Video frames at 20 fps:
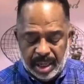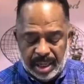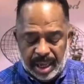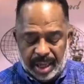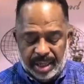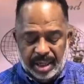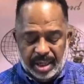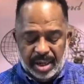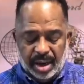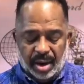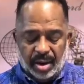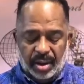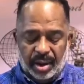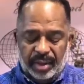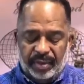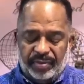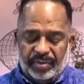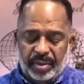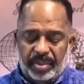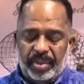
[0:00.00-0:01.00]
Now, you know,
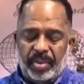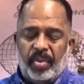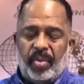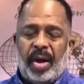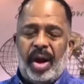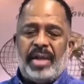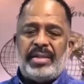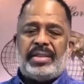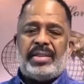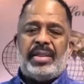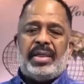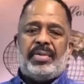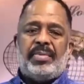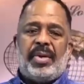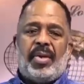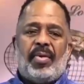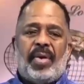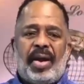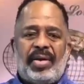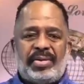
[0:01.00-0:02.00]
if you've been watching it, my
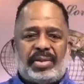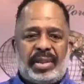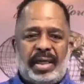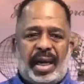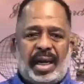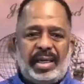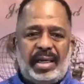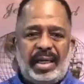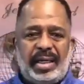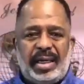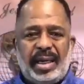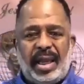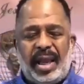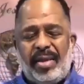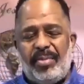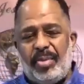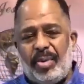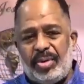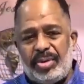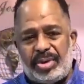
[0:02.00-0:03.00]
wife said I need to have
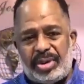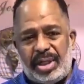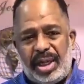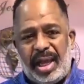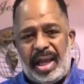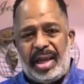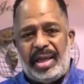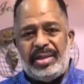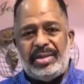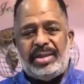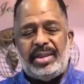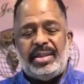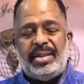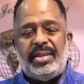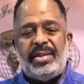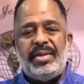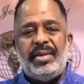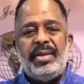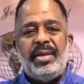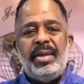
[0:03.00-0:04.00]
more challenging
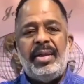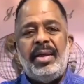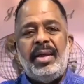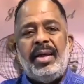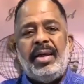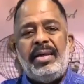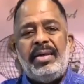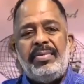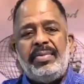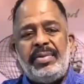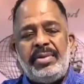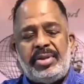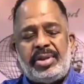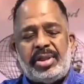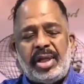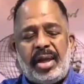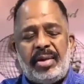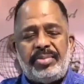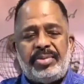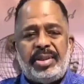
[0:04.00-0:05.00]

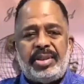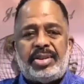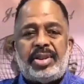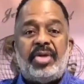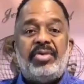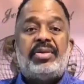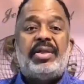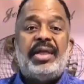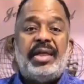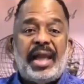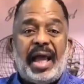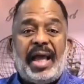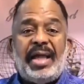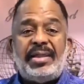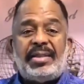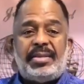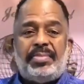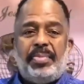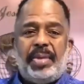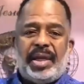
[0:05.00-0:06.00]
subjects. So
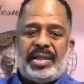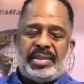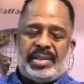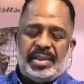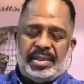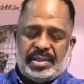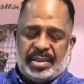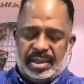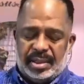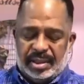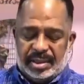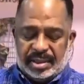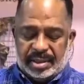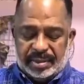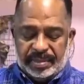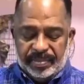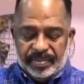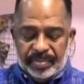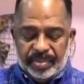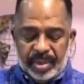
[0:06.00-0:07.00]
tonight's message is
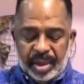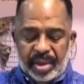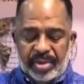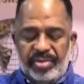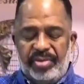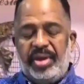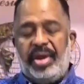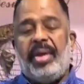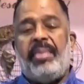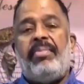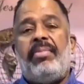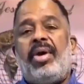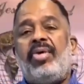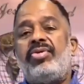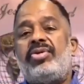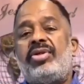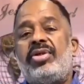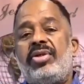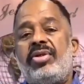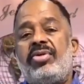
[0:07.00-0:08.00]
the
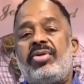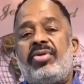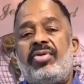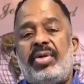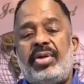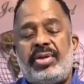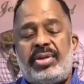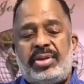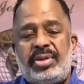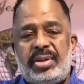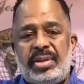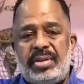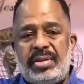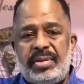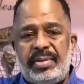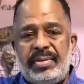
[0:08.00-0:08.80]
emotional Christian.